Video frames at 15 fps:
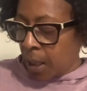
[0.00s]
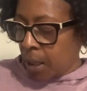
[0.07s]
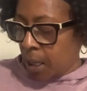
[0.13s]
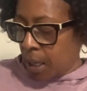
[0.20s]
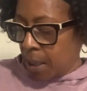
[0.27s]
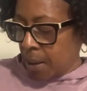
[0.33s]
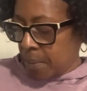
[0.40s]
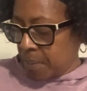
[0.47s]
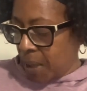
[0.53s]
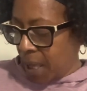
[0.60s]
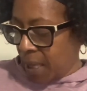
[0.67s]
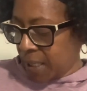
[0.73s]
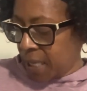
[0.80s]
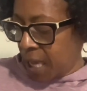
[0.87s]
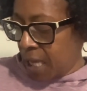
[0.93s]

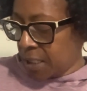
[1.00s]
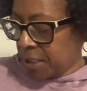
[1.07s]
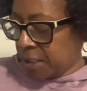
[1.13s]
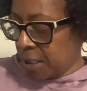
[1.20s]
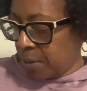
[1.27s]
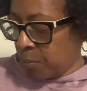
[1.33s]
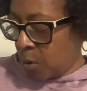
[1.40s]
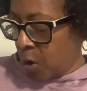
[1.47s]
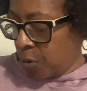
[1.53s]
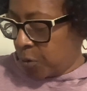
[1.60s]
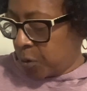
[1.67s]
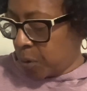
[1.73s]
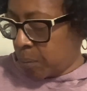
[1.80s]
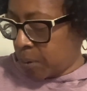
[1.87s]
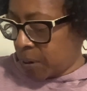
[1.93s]
I got some
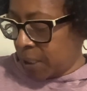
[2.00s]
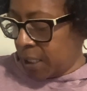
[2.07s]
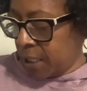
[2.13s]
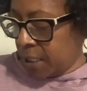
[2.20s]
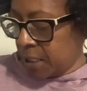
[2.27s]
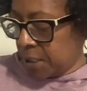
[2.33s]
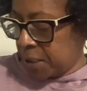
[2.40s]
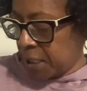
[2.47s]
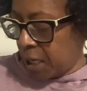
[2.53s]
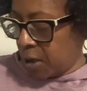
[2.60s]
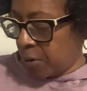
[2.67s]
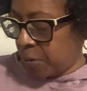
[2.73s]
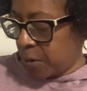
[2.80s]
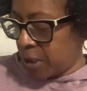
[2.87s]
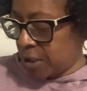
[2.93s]
Febreze air
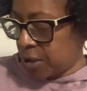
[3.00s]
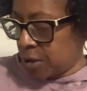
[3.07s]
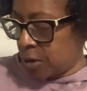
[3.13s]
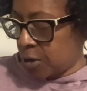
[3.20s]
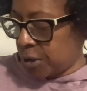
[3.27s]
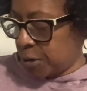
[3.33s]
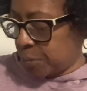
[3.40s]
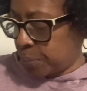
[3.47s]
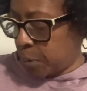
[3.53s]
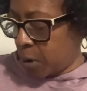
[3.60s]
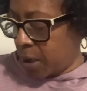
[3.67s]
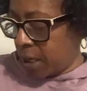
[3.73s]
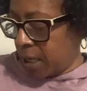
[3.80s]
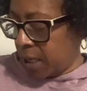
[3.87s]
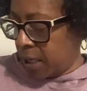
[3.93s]
freshener
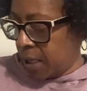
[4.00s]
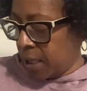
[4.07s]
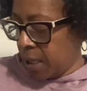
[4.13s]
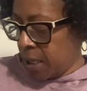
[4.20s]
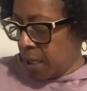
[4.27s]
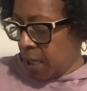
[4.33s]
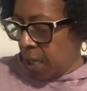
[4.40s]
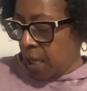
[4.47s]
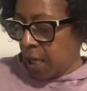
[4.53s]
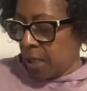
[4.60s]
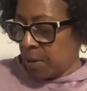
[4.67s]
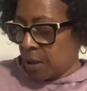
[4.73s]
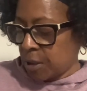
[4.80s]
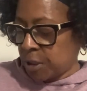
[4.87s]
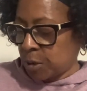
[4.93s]
spray
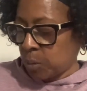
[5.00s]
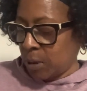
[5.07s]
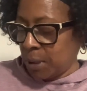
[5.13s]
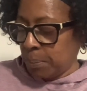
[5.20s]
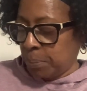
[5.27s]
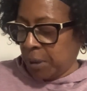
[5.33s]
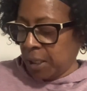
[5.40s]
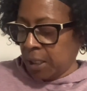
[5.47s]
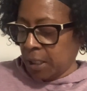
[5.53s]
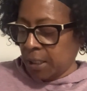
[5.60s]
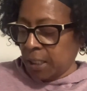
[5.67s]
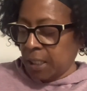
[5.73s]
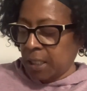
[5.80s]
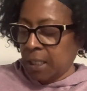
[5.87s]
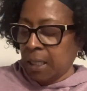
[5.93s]
and the sweet
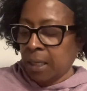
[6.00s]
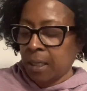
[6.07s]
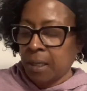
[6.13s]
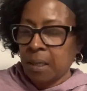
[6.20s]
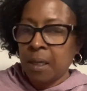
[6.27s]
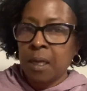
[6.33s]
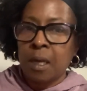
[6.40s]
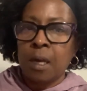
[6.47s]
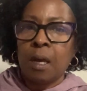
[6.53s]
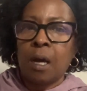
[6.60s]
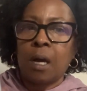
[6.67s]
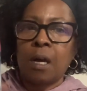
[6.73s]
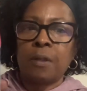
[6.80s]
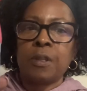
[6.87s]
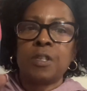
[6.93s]
peony.
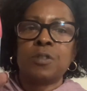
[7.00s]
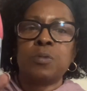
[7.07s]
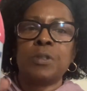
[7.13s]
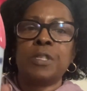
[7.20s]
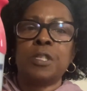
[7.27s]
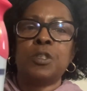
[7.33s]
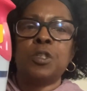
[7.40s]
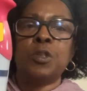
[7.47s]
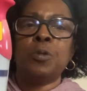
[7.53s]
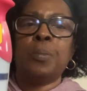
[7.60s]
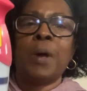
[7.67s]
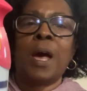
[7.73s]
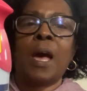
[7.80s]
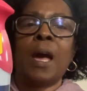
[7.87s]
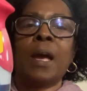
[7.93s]
This was a two
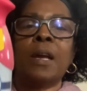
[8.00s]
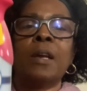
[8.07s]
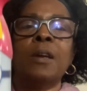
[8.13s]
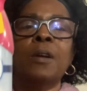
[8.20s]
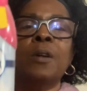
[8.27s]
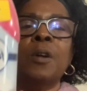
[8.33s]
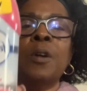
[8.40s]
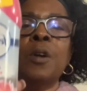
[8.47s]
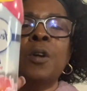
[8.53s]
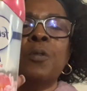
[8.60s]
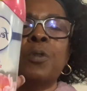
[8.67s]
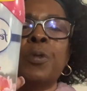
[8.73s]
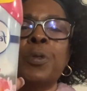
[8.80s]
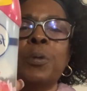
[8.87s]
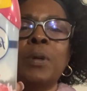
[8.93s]
pack
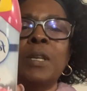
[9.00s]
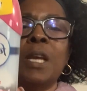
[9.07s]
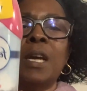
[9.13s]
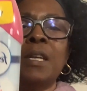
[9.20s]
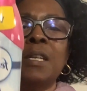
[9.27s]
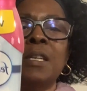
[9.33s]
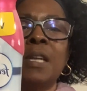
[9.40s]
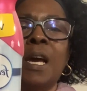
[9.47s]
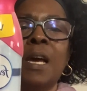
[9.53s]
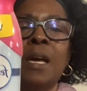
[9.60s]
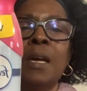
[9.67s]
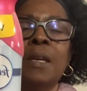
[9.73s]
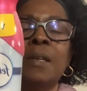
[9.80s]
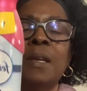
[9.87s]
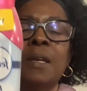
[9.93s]
for
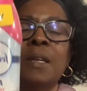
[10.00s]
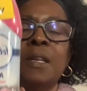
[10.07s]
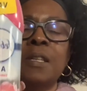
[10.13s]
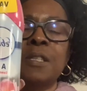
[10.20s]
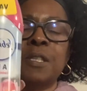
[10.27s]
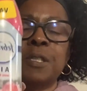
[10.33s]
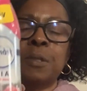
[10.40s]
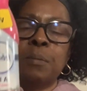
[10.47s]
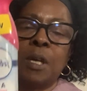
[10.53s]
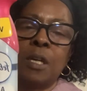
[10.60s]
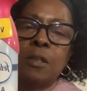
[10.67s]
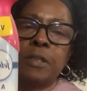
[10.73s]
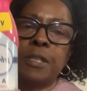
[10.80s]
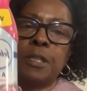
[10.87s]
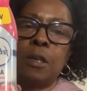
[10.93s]
$3.99, and it
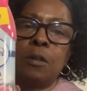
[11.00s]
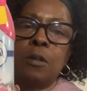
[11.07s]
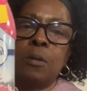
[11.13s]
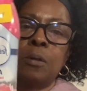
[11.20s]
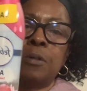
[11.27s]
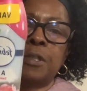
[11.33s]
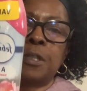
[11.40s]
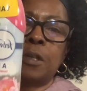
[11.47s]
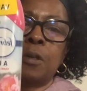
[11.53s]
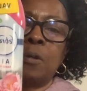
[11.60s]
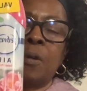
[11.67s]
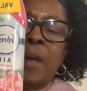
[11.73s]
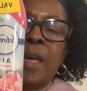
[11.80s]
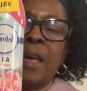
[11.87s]
smells so